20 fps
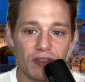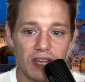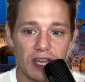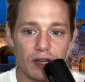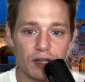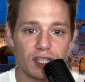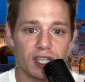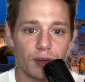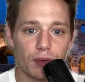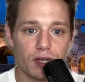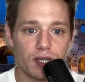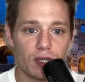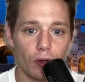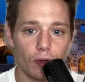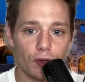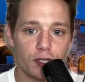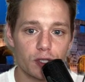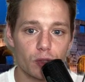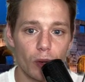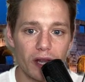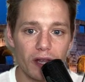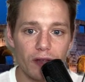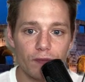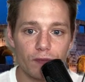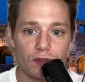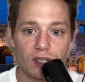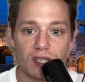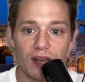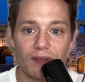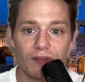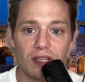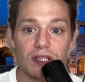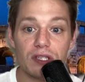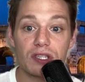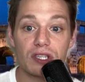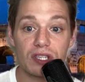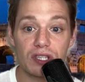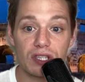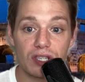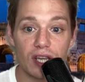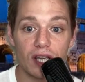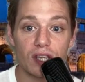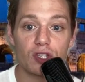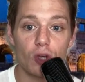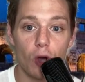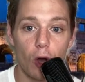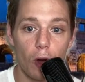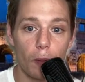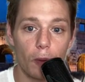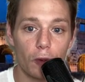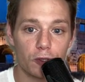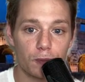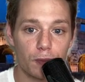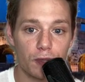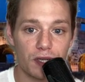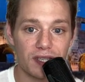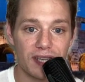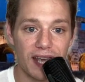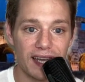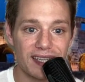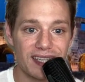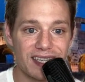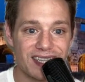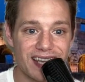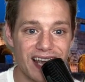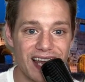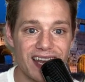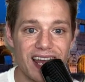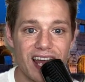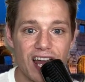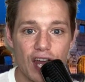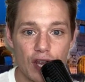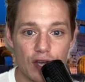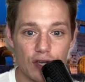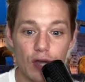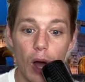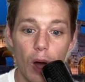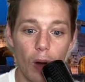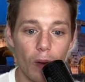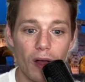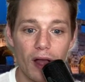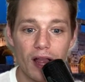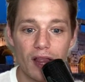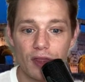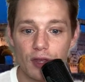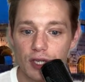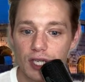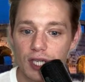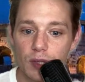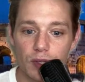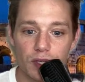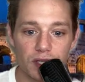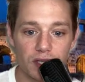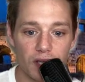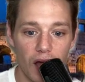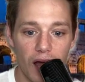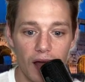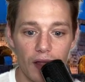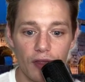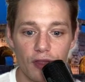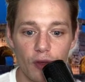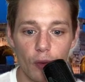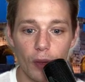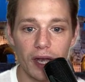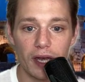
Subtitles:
here's the results. 76 almost percent said no, this is not the way